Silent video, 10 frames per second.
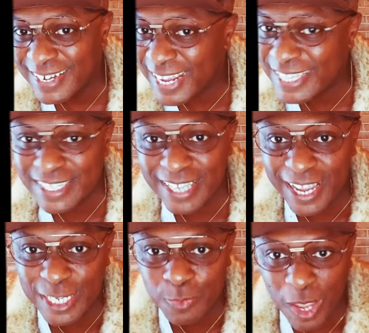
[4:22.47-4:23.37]

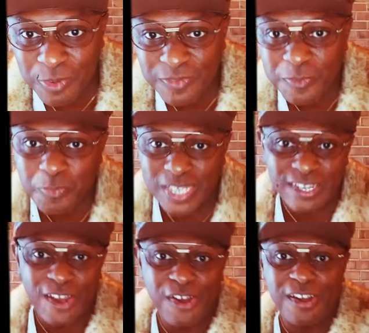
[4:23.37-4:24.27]
1980s, baby.
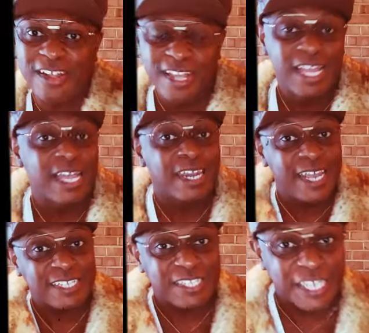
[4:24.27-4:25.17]
Best era
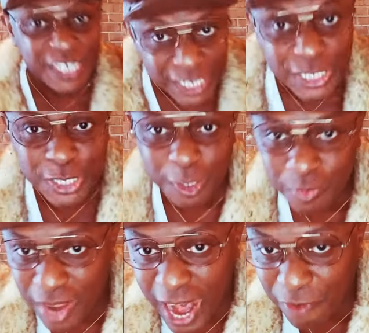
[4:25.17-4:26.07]
next to Egypt,
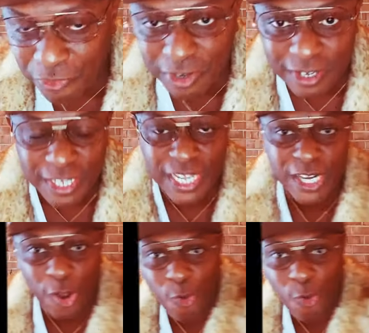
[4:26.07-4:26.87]
Africa, in the